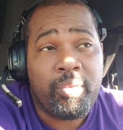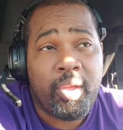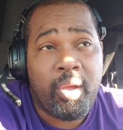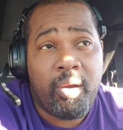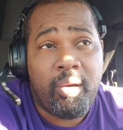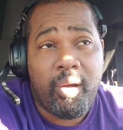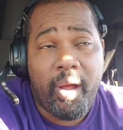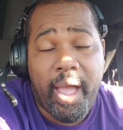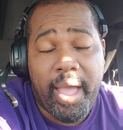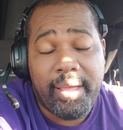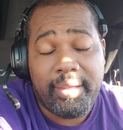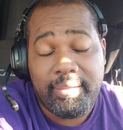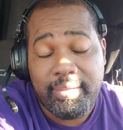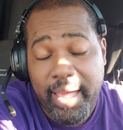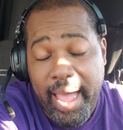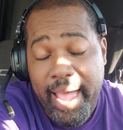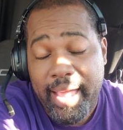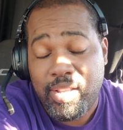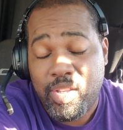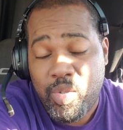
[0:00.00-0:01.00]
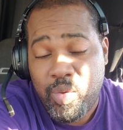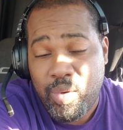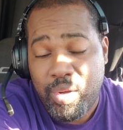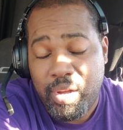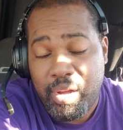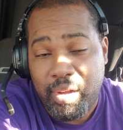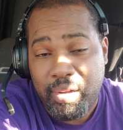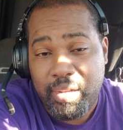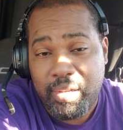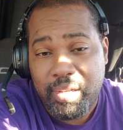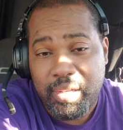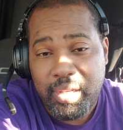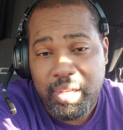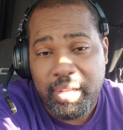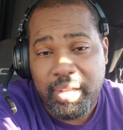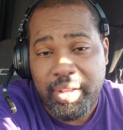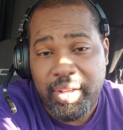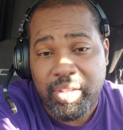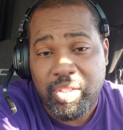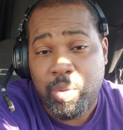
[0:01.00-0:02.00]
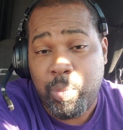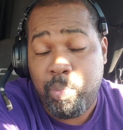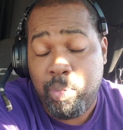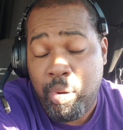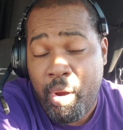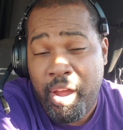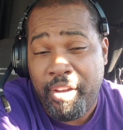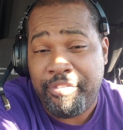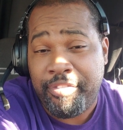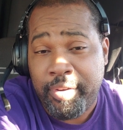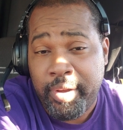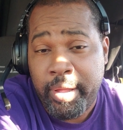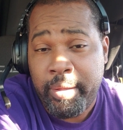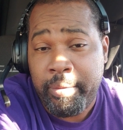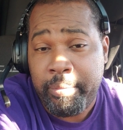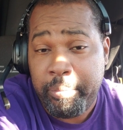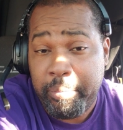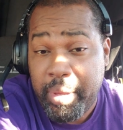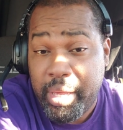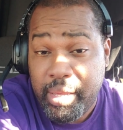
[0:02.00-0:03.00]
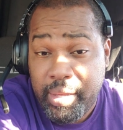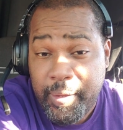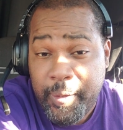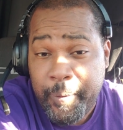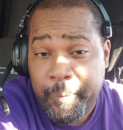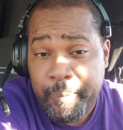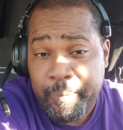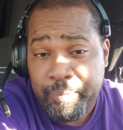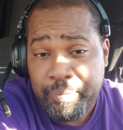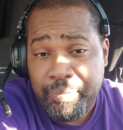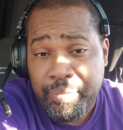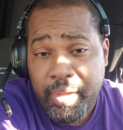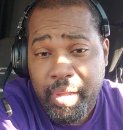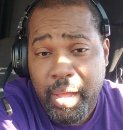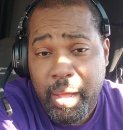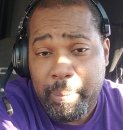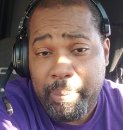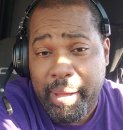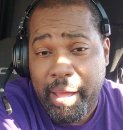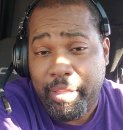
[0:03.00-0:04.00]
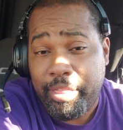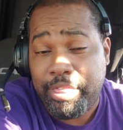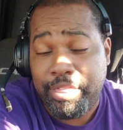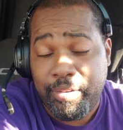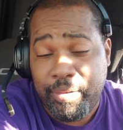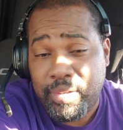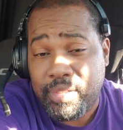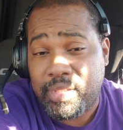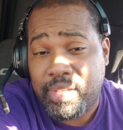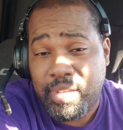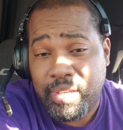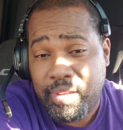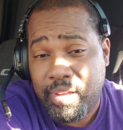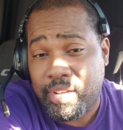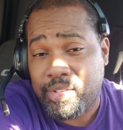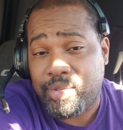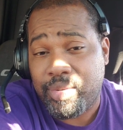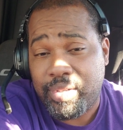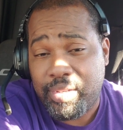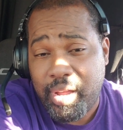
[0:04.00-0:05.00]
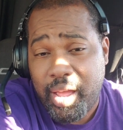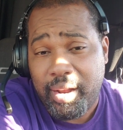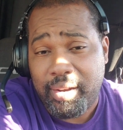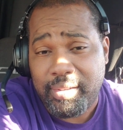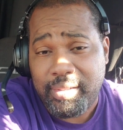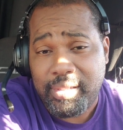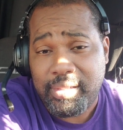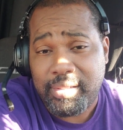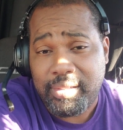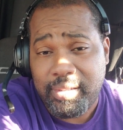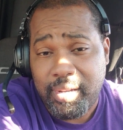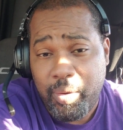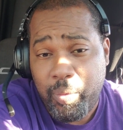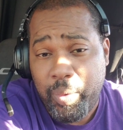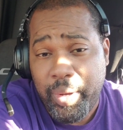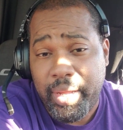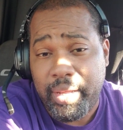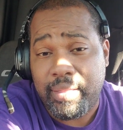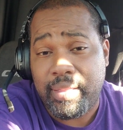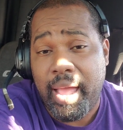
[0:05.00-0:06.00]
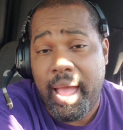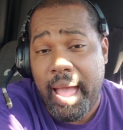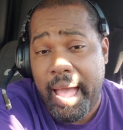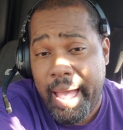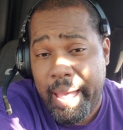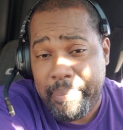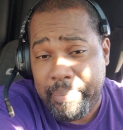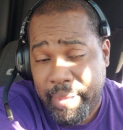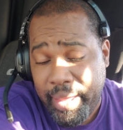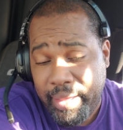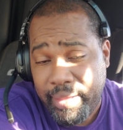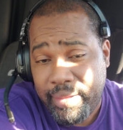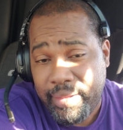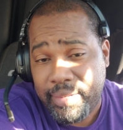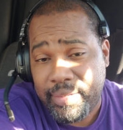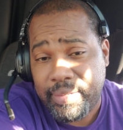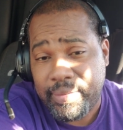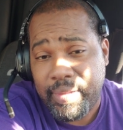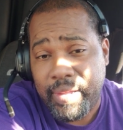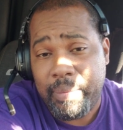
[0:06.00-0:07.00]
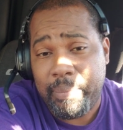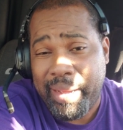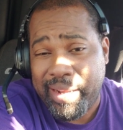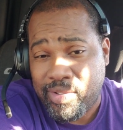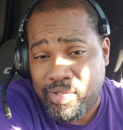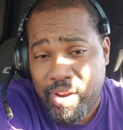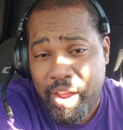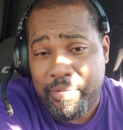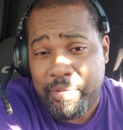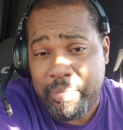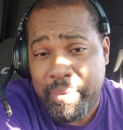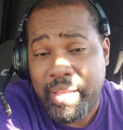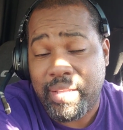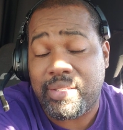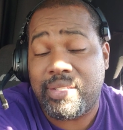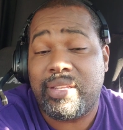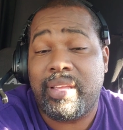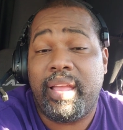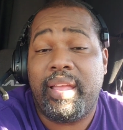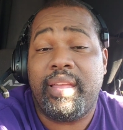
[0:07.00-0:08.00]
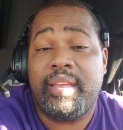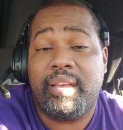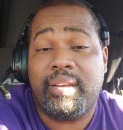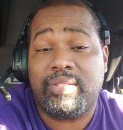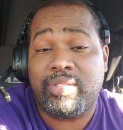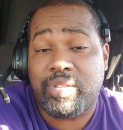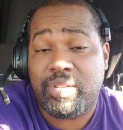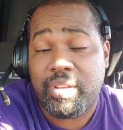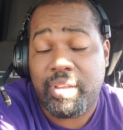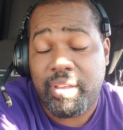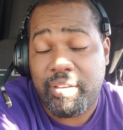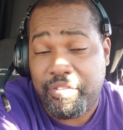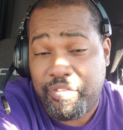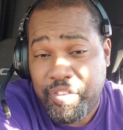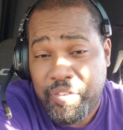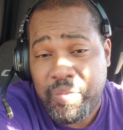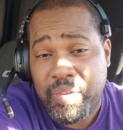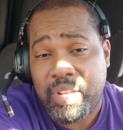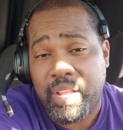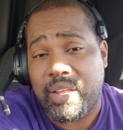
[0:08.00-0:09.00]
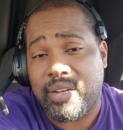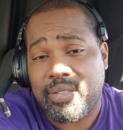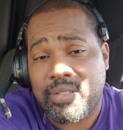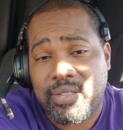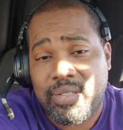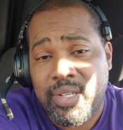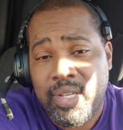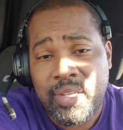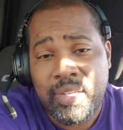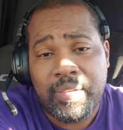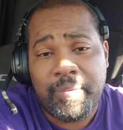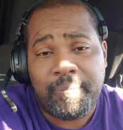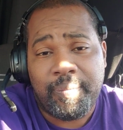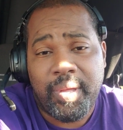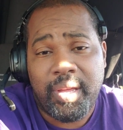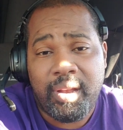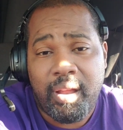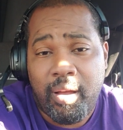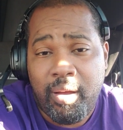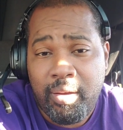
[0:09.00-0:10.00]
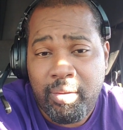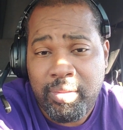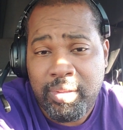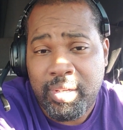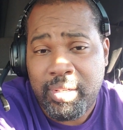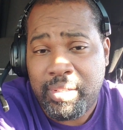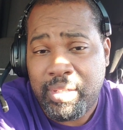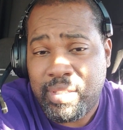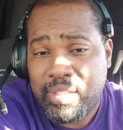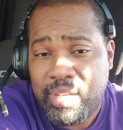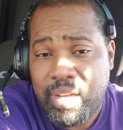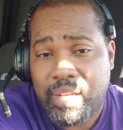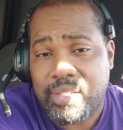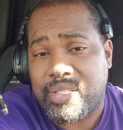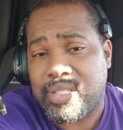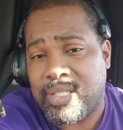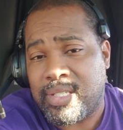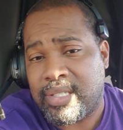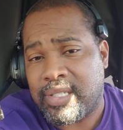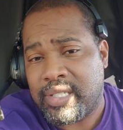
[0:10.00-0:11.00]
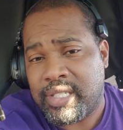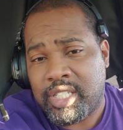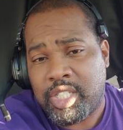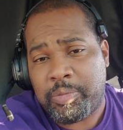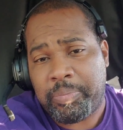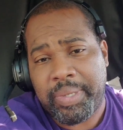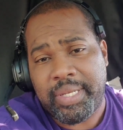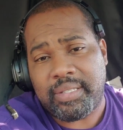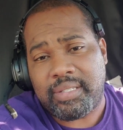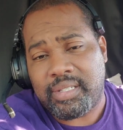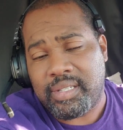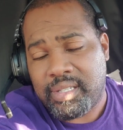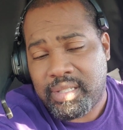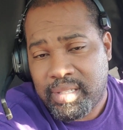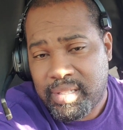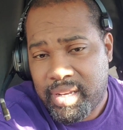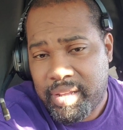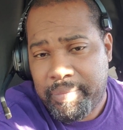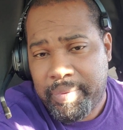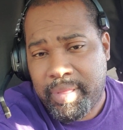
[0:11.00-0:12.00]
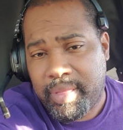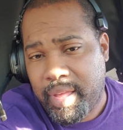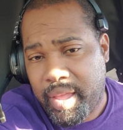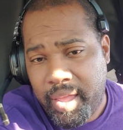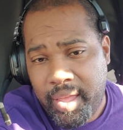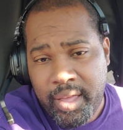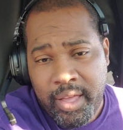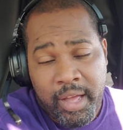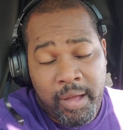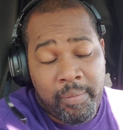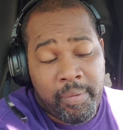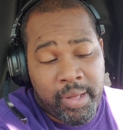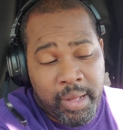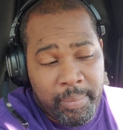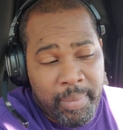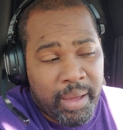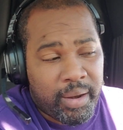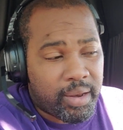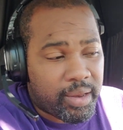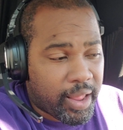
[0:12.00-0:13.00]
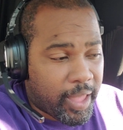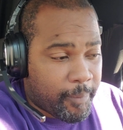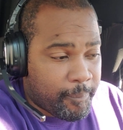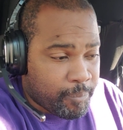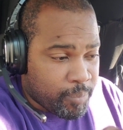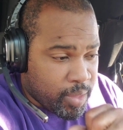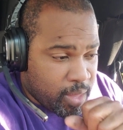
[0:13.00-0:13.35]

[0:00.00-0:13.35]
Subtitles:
All right, that truck is profiting me about $1,300 a week that I make, and my driver makes $850. And all the deductions and expenses and everything come out of that.